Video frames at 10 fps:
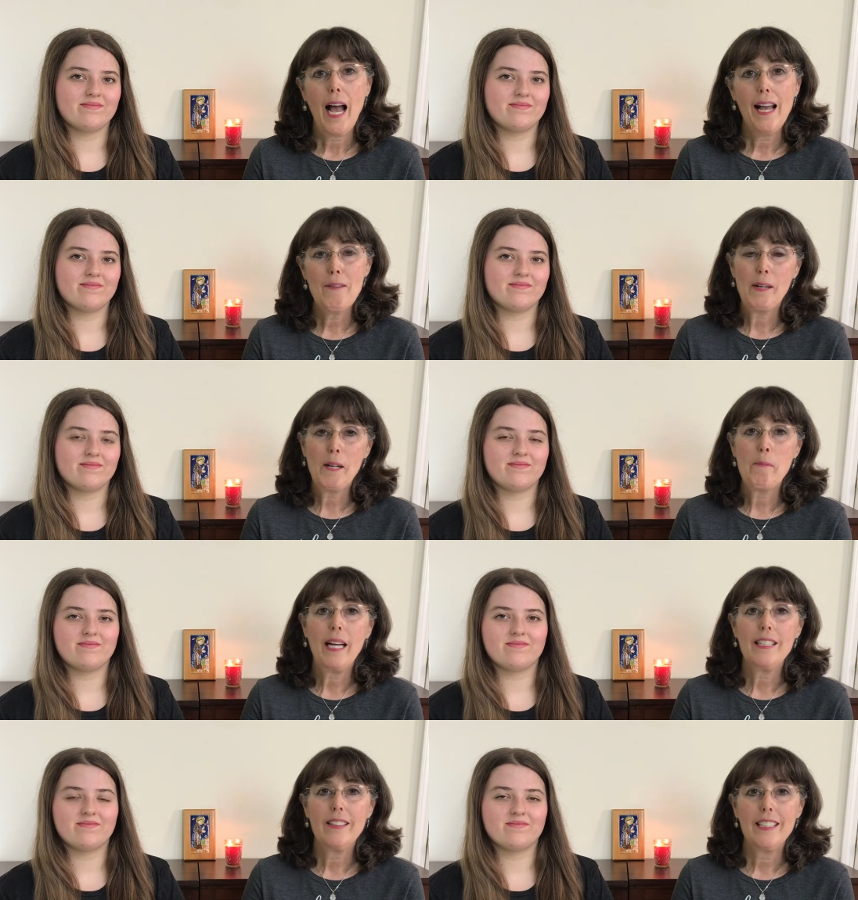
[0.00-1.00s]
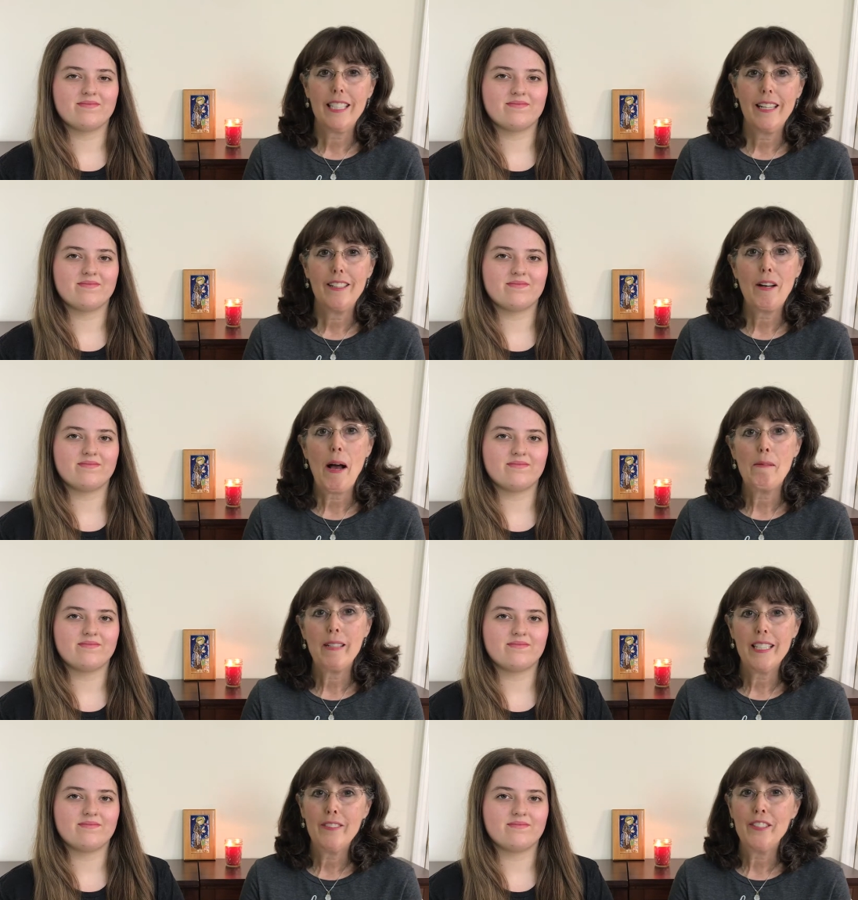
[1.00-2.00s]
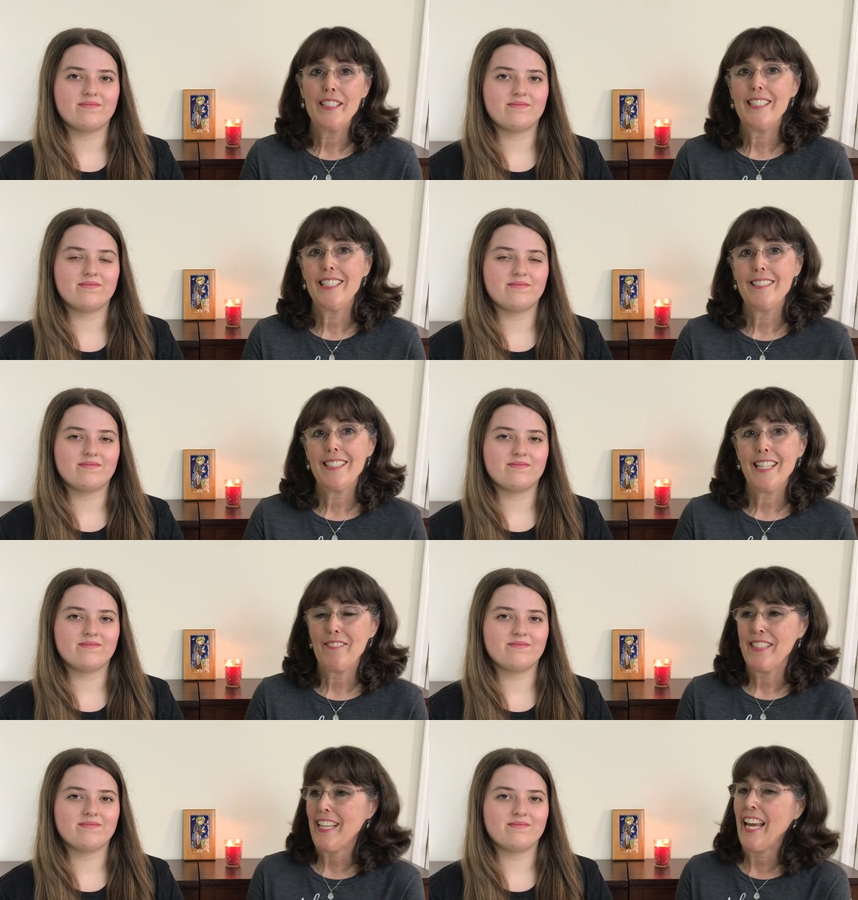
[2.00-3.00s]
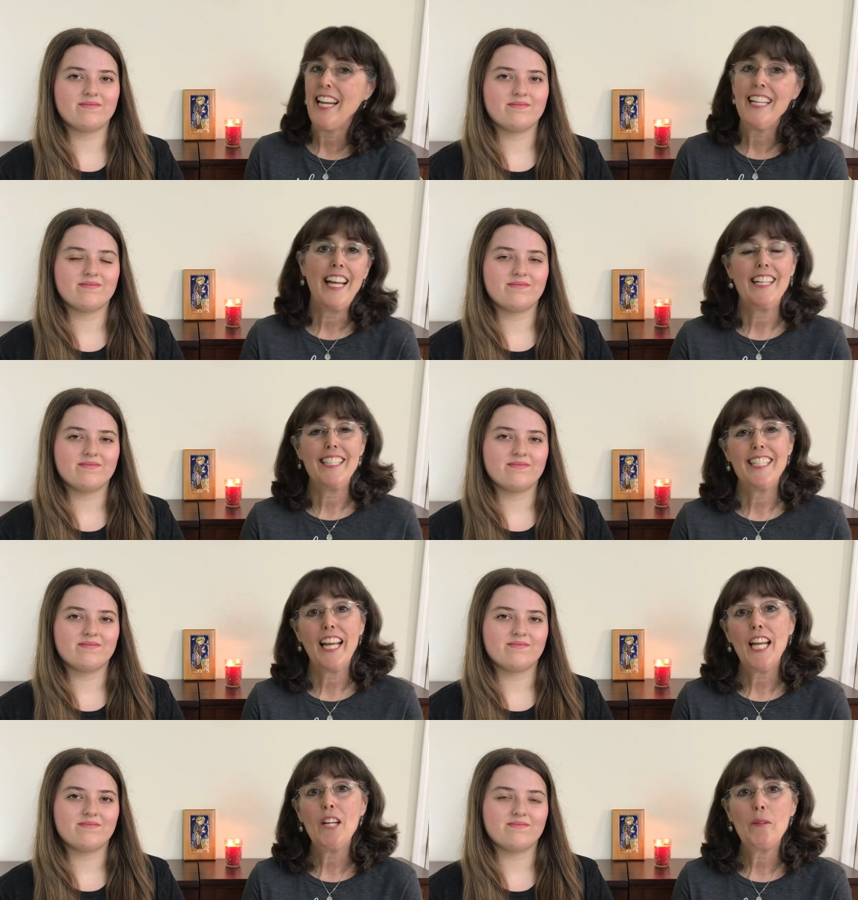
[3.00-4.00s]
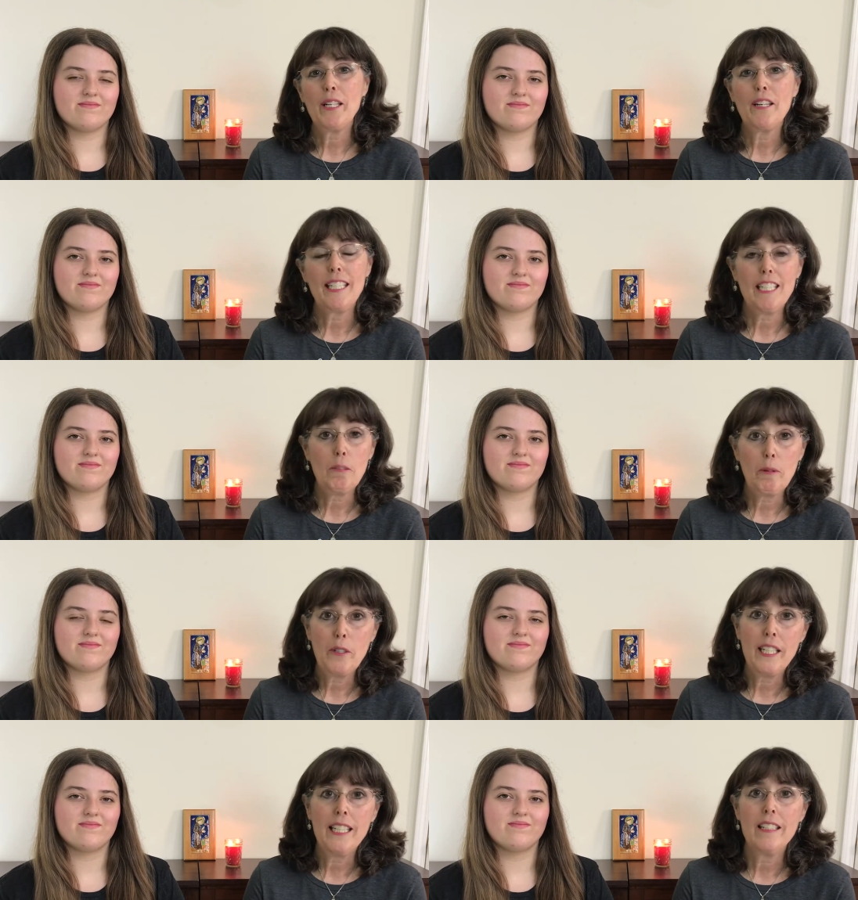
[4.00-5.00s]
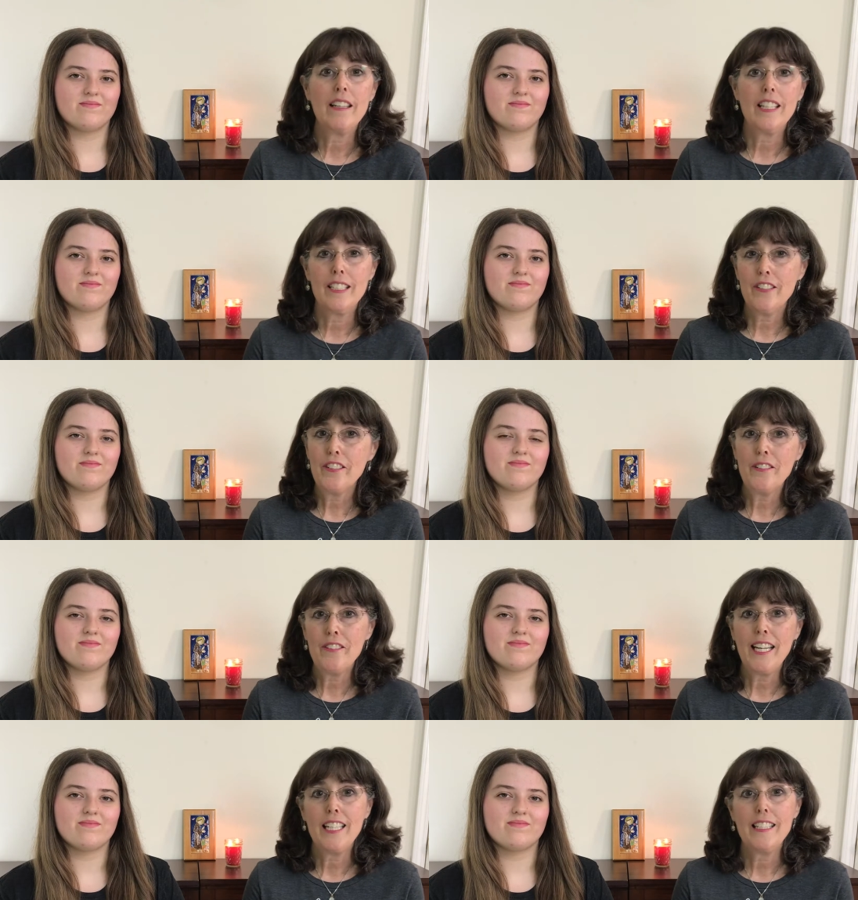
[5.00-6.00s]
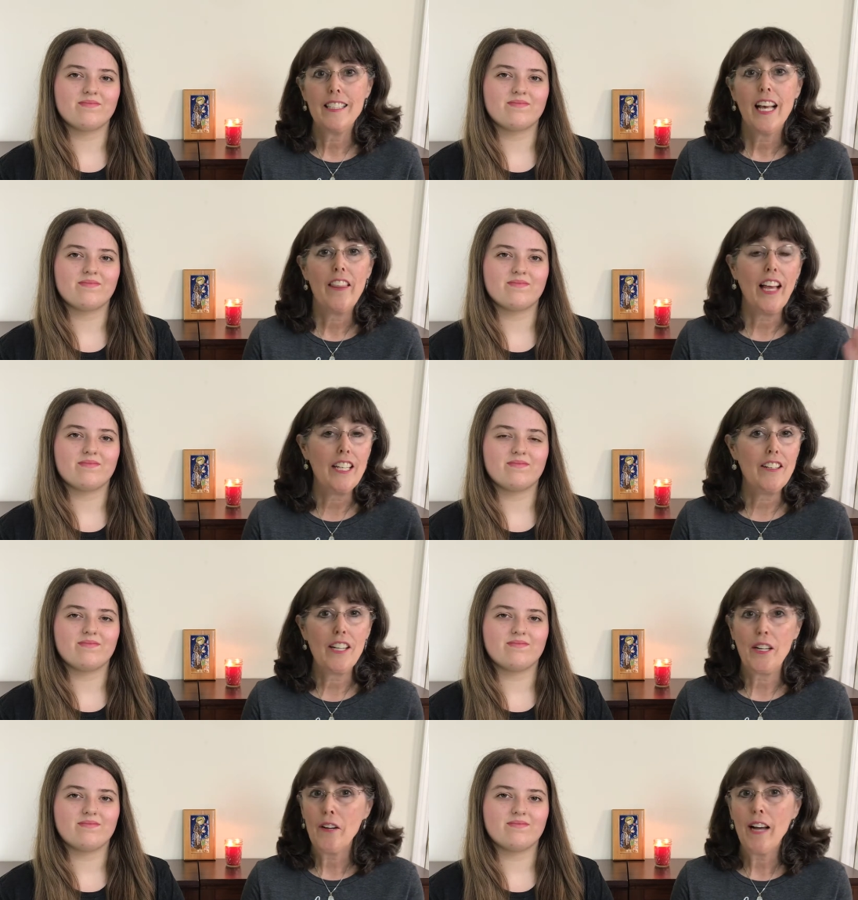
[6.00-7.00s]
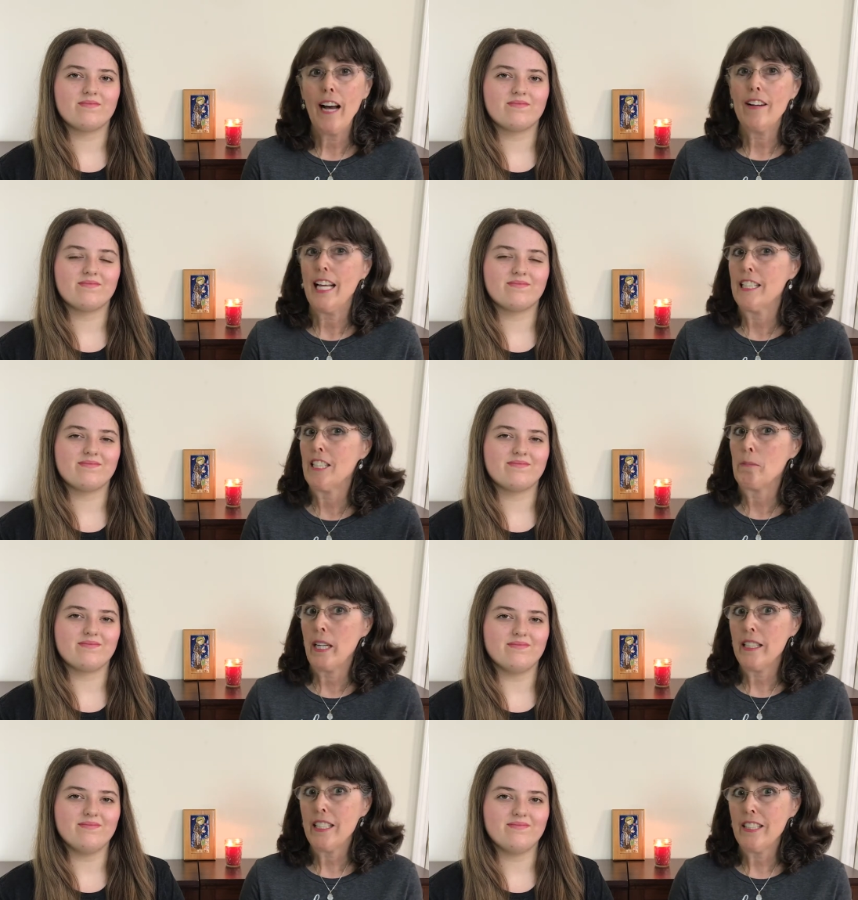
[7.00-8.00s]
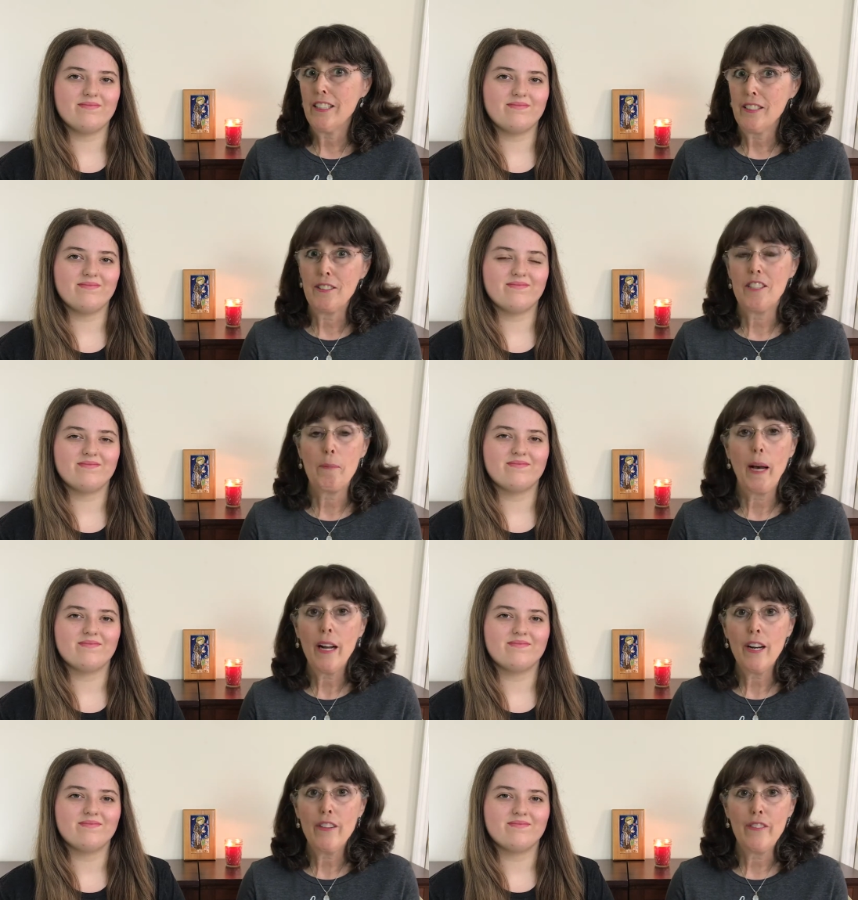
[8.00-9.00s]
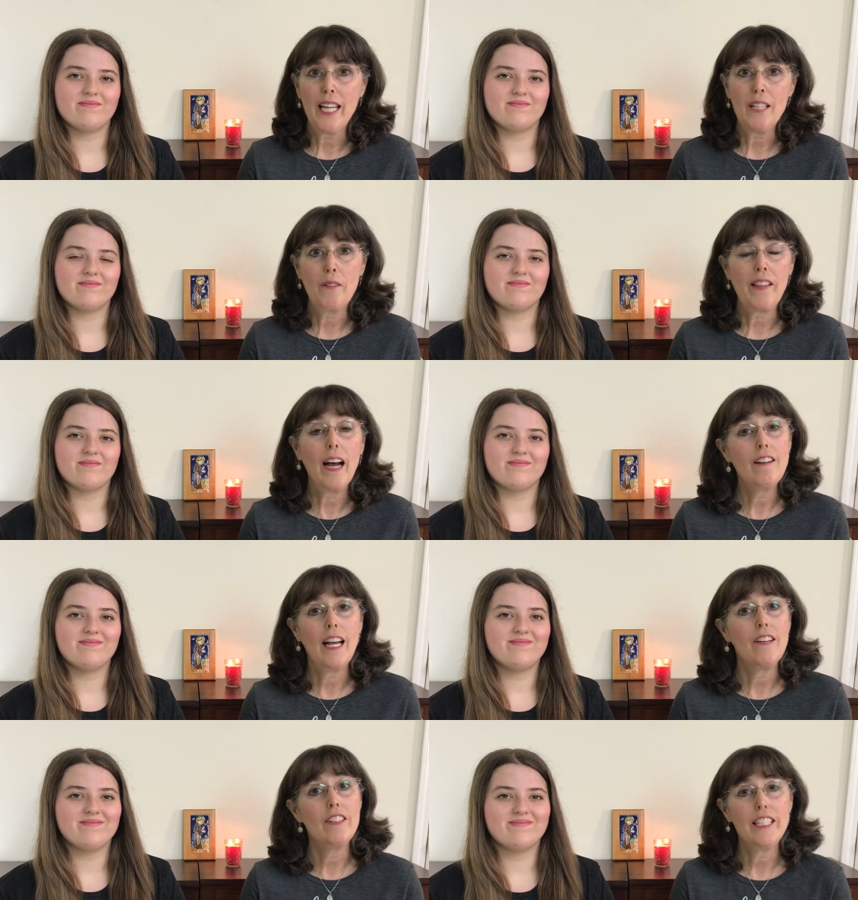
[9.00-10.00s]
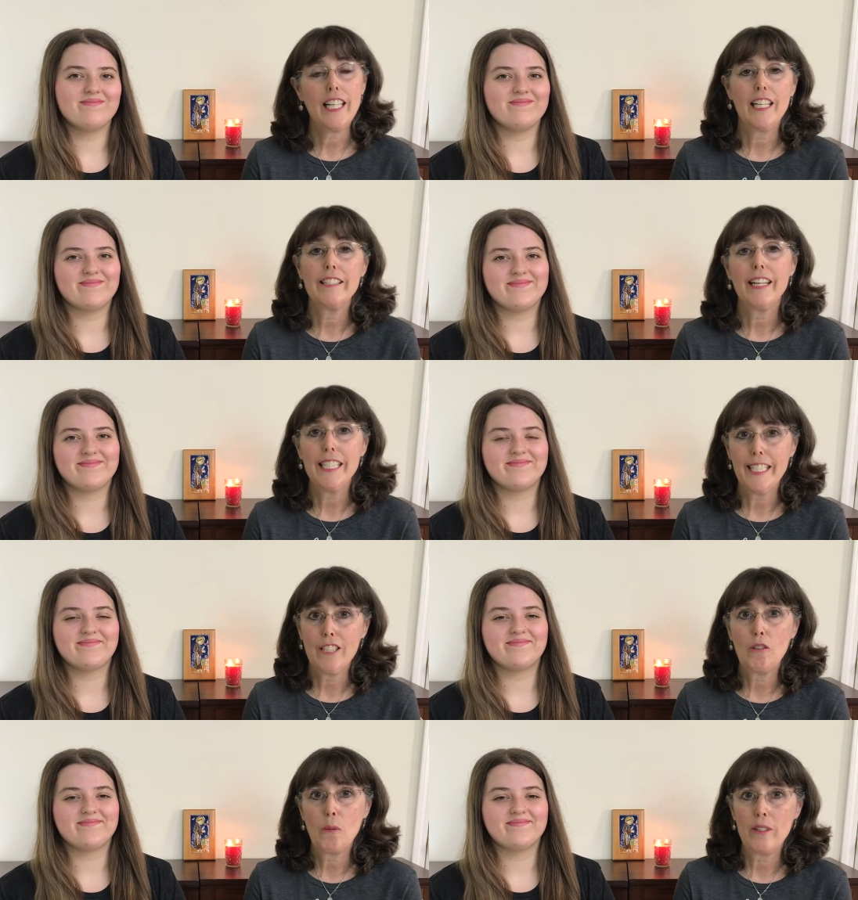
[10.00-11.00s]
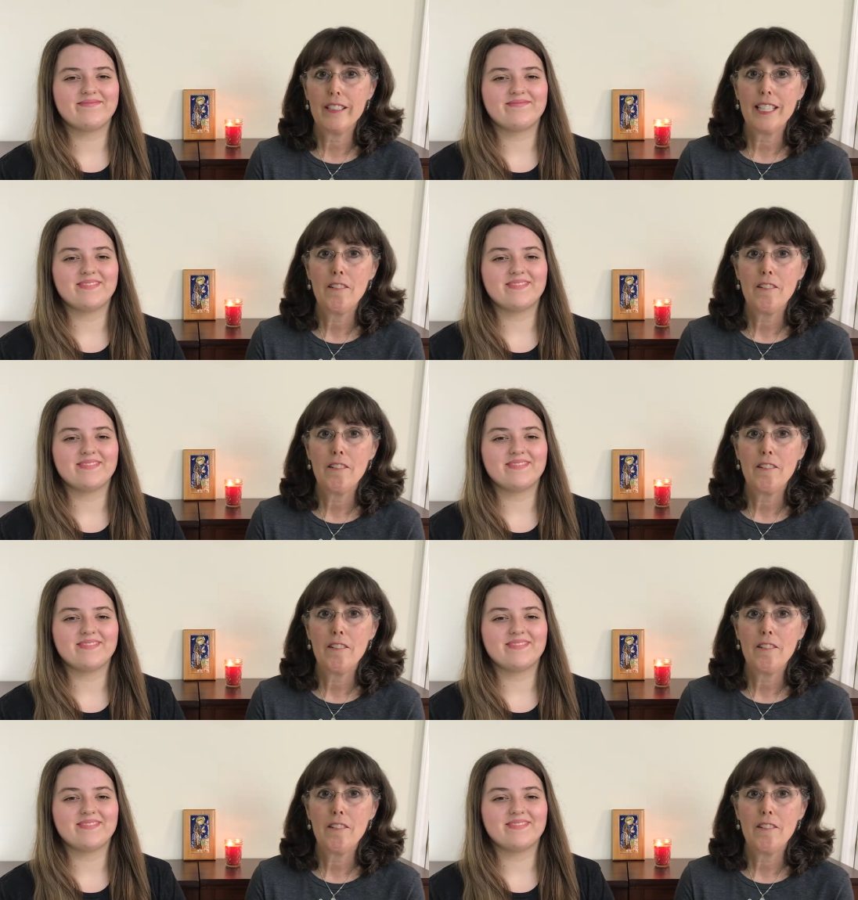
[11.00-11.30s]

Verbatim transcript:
Speaker 1: Hi and welcome back to our channel. I'm Jennifer here today with Kate and today we are exploring the different ways that you can go out and spread the good news about our faith without ever saying a single word.